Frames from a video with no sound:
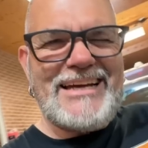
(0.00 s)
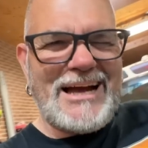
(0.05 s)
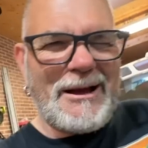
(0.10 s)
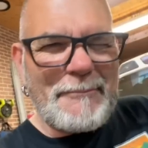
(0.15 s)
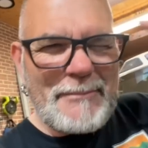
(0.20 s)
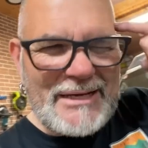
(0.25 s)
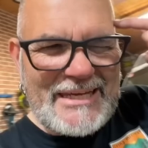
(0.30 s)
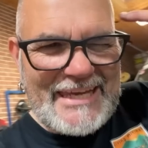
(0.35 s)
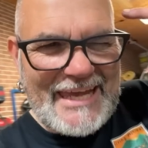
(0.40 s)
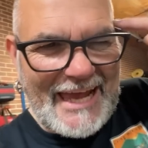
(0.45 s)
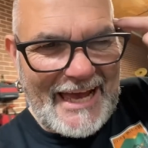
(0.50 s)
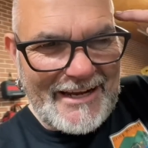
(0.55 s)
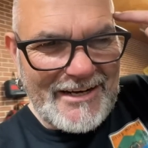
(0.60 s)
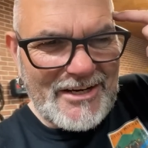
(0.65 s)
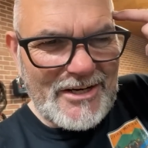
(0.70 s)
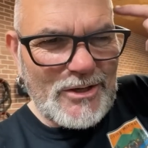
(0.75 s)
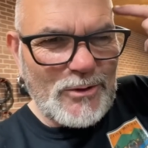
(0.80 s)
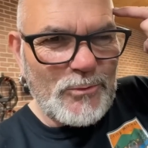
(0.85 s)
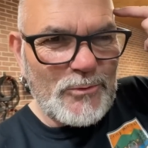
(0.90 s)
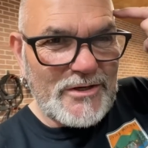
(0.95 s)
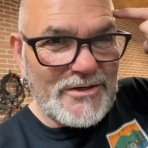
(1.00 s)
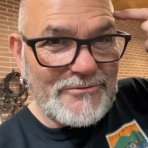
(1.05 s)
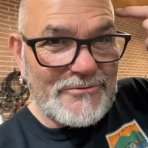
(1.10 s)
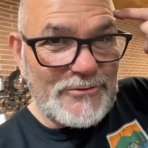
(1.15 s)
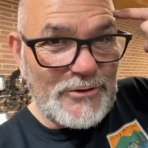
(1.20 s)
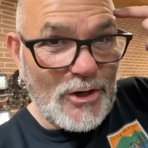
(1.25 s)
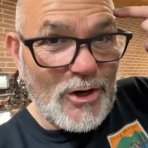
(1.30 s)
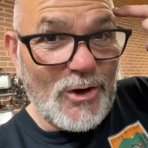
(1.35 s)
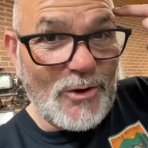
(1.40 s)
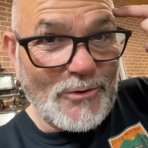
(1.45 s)
A mechanic would have
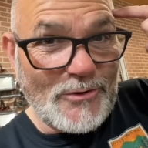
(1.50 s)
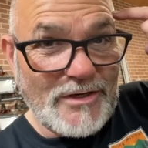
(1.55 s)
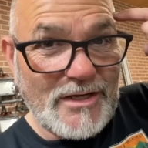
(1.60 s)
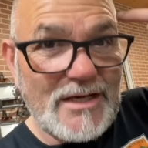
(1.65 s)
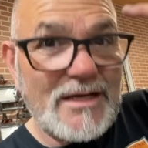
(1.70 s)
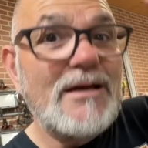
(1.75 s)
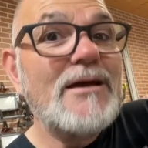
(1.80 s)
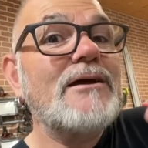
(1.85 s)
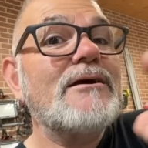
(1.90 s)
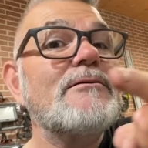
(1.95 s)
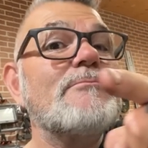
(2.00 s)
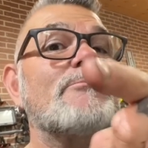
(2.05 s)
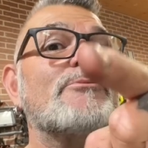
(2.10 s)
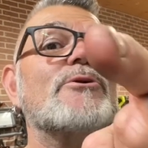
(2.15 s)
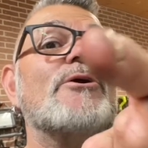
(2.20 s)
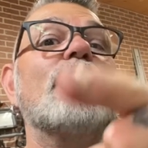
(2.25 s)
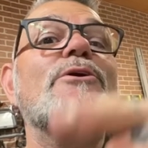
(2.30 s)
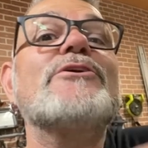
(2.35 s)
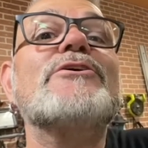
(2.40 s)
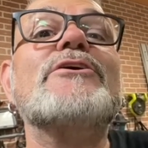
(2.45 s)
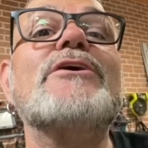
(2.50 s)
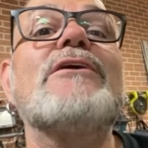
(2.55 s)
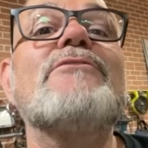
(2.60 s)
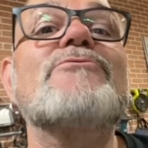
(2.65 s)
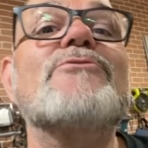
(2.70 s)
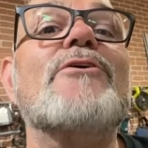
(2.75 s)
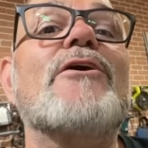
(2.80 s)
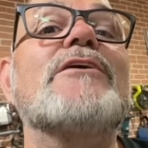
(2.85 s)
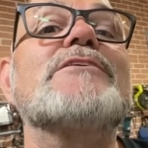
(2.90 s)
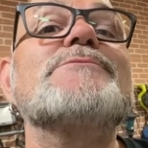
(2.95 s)
known. Put on your
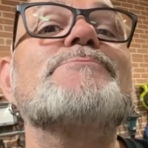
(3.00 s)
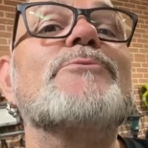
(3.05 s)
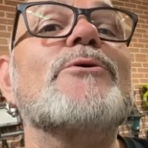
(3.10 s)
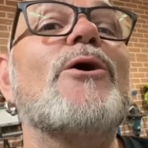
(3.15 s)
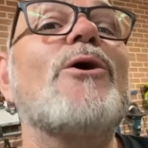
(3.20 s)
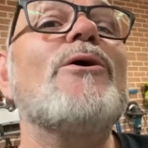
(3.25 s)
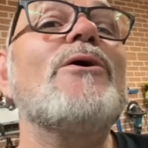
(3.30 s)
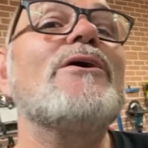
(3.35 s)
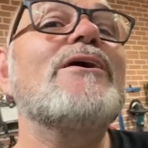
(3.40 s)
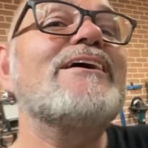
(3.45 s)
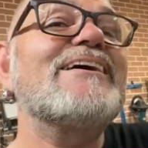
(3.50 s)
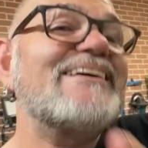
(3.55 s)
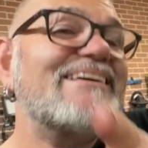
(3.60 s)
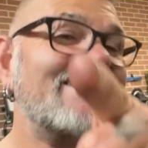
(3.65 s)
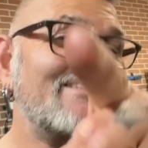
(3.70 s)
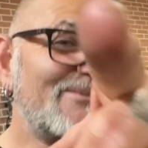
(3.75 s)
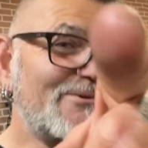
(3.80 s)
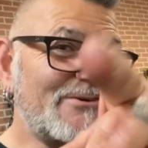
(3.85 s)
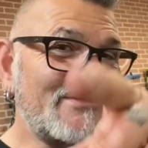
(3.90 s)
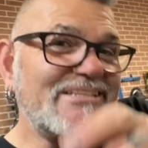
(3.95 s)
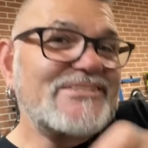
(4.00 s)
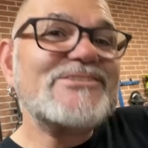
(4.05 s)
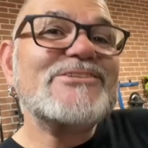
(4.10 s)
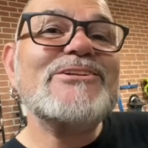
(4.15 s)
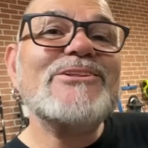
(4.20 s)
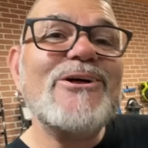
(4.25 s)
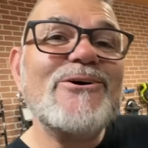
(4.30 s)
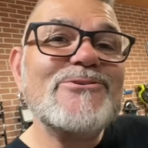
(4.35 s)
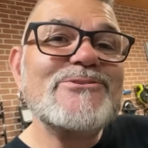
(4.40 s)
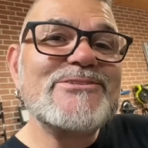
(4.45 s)
coveralls, bro. Don't get your
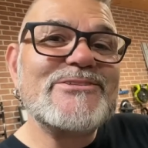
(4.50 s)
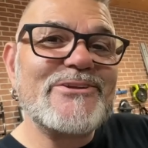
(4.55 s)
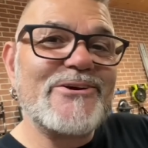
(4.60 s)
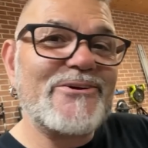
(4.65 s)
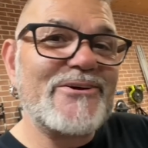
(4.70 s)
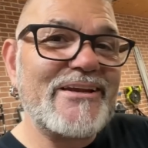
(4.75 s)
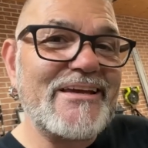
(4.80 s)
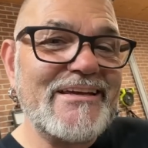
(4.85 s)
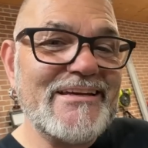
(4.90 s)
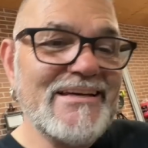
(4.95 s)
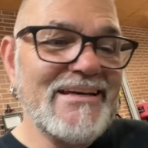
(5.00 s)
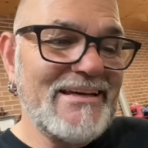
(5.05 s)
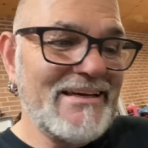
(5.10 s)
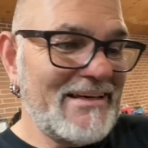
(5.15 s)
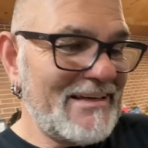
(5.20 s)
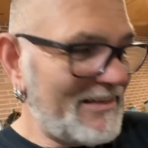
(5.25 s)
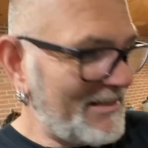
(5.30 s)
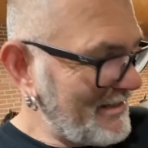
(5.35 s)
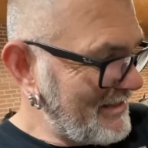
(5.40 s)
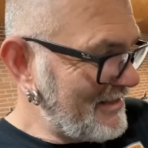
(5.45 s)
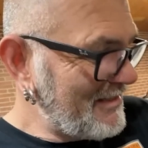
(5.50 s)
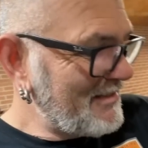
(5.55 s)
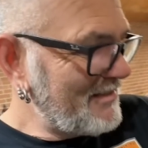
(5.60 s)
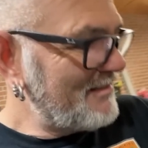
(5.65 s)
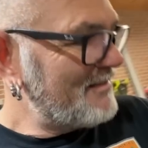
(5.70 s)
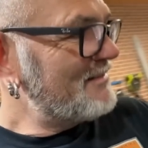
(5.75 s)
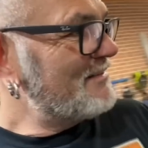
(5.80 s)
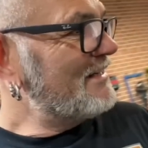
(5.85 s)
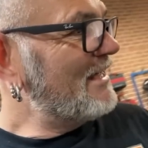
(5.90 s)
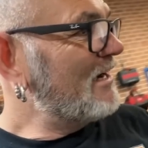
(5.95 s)
clothes dirty.
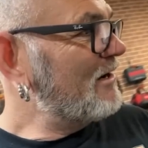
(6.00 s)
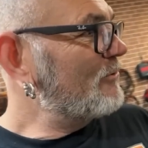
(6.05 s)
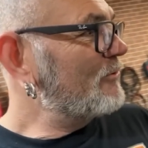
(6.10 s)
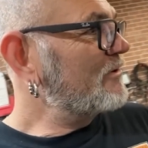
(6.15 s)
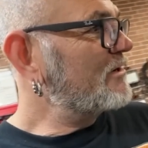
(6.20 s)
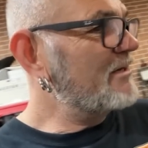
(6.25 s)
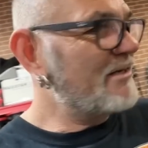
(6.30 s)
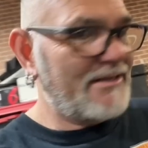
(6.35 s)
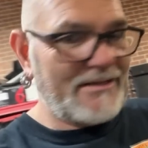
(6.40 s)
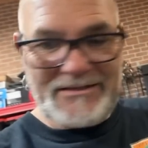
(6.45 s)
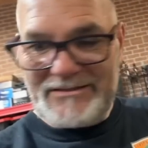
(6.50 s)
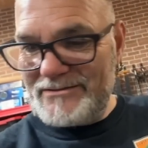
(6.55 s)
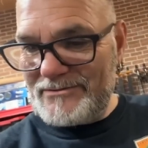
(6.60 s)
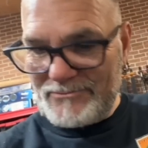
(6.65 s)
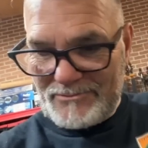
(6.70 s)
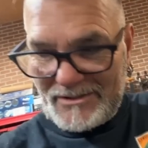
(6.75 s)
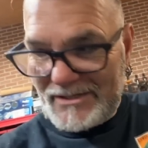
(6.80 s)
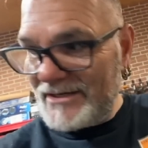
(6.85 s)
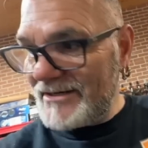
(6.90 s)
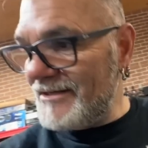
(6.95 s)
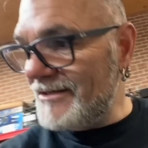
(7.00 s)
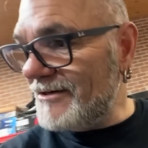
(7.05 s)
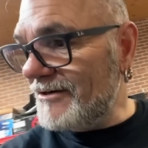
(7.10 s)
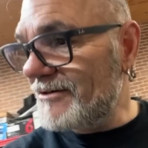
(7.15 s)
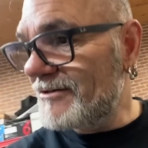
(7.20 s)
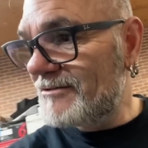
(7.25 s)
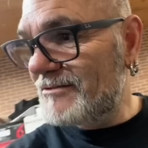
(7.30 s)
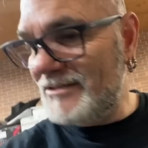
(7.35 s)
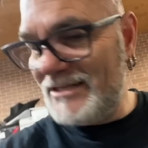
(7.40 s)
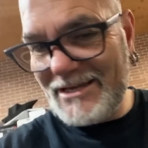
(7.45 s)
Now we're out of here.
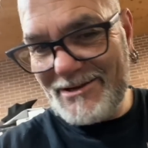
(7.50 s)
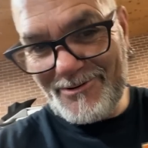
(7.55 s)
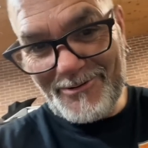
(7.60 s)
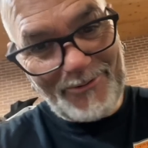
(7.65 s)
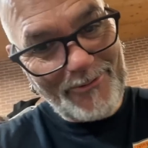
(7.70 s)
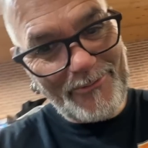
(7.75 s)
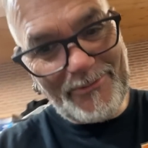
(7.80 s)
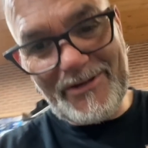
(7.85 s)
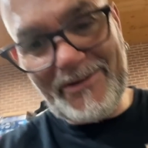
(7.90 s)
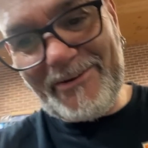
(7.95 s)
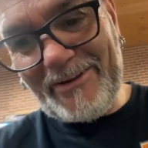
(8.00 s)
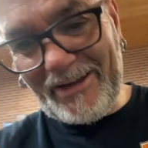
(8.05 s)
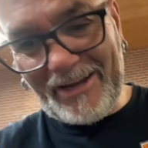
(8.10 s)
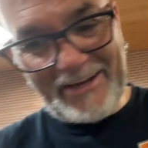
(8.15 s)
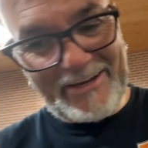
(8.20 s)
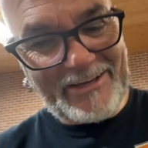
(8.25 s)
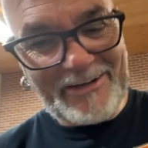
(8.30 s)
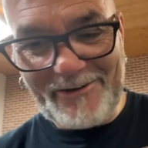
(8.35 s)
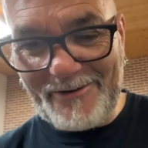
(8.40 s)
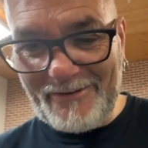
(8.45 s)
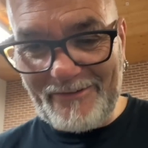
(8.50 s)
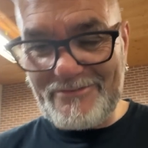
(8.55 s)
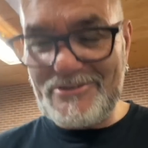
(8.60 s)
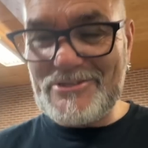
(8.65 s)
I gotta go have a